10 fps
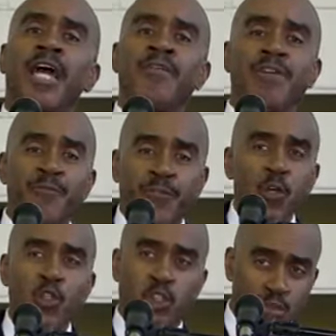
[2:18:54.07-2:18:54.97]
and
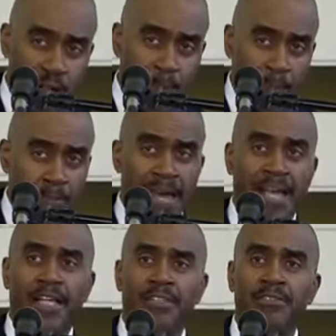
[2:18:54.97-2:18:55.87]
refuse to
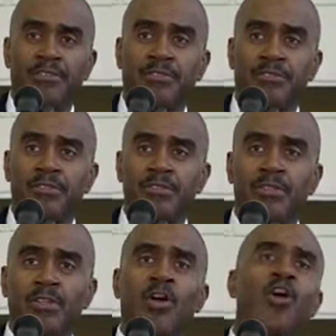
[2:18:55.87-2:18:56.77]
reprimand
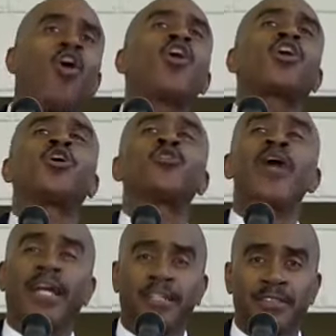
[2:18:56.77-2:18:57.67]
or
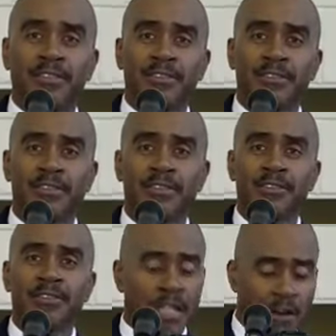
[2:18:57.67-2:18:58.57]
correct
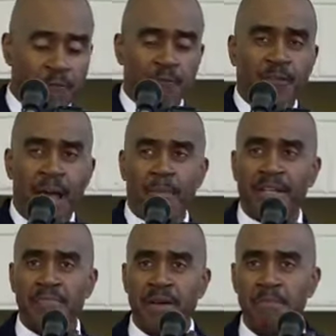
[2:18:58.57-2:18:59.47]

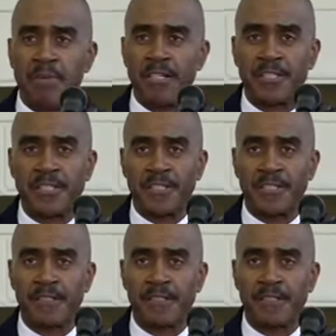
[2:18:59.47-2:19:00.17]
family members.